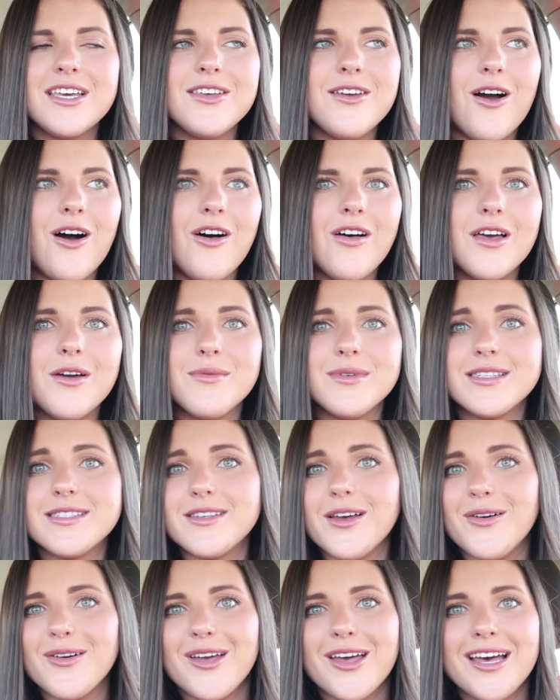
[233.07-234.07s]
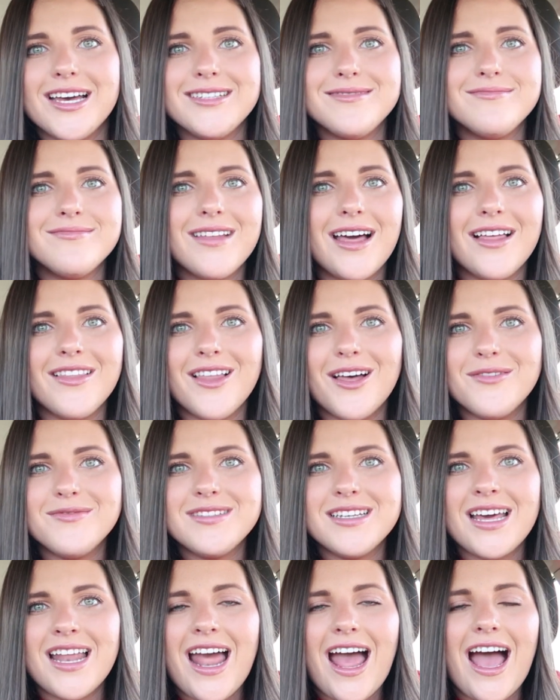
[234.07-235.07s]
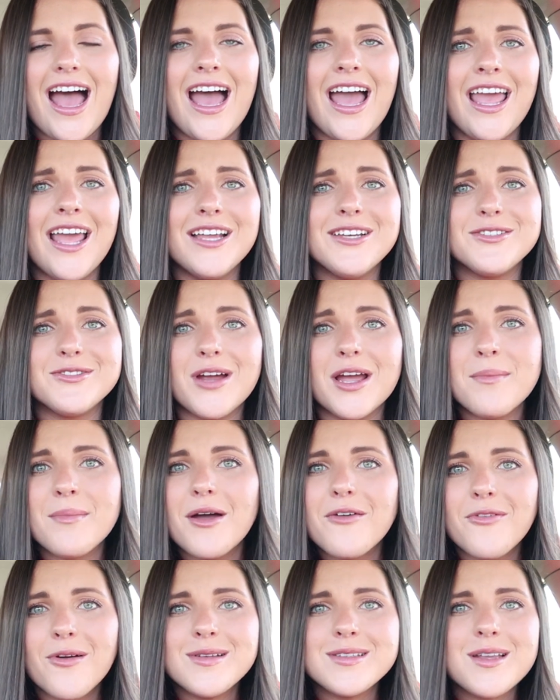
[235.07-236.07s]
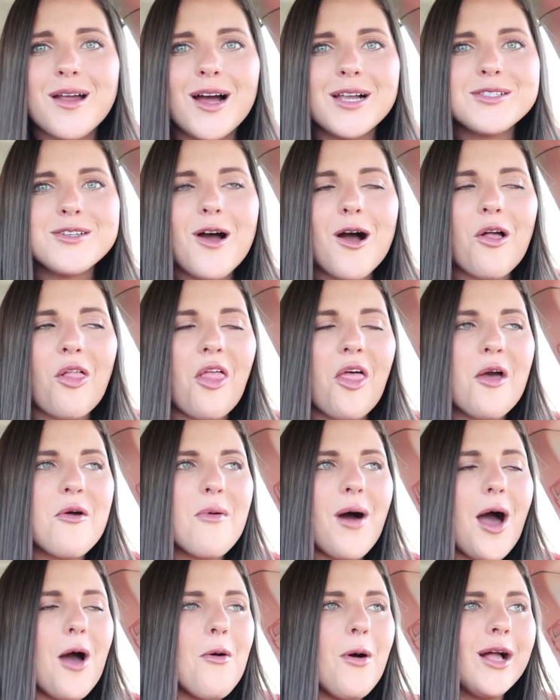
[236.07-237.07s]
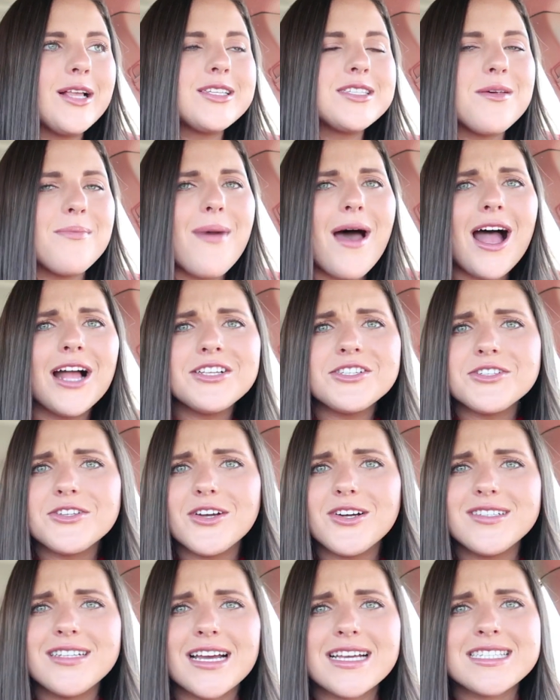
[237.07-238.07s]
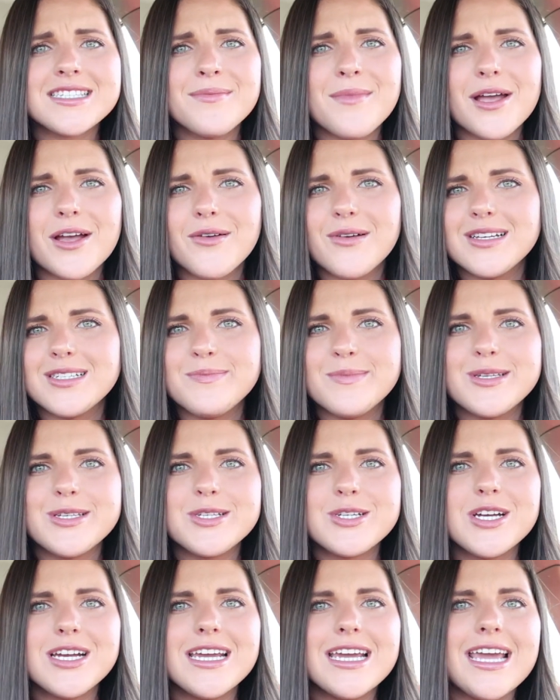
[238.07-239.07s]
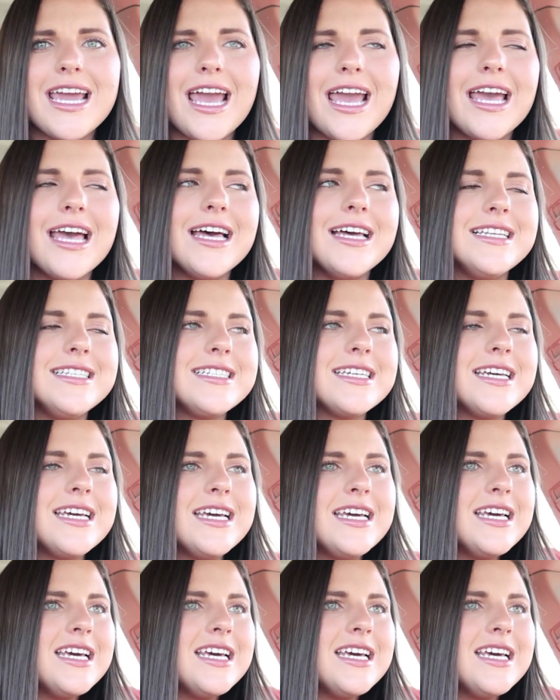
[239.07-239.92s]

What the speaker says: y'all, it was so good. I loved it. I drank my frozen hot chocolate while I watched The Bachelor next to my Christmas tree, and